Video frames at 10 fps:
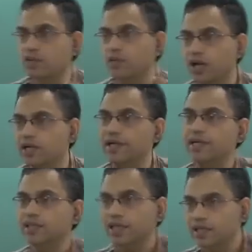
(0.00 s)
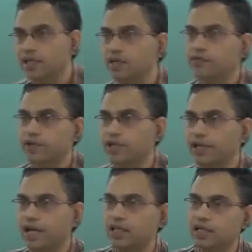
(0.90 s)
T wall greater than T infinity,
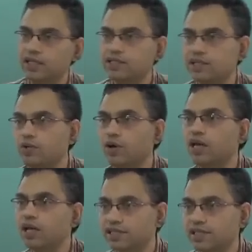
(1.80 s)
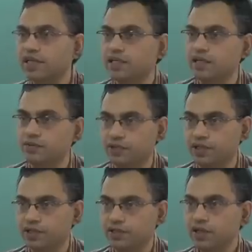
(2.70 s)
another is T wall less than T
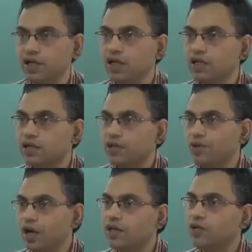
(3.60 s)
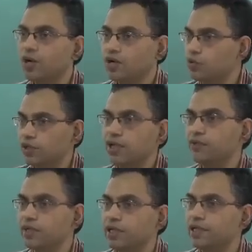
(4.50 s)
infinity. T wall equal to T
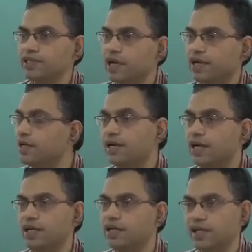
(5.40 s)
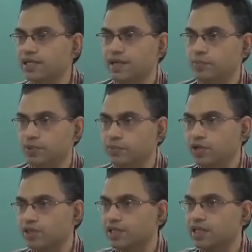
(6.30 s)
infinity is a redundant example,
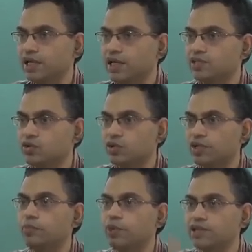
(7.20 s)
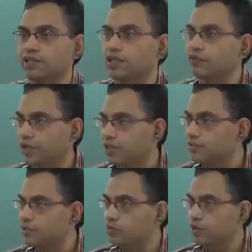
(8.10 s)
because then there is no temperature difference
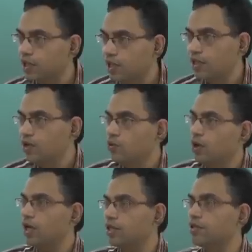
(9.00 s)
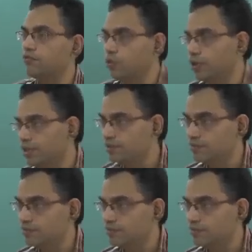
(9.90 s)
between the wall and the fluid.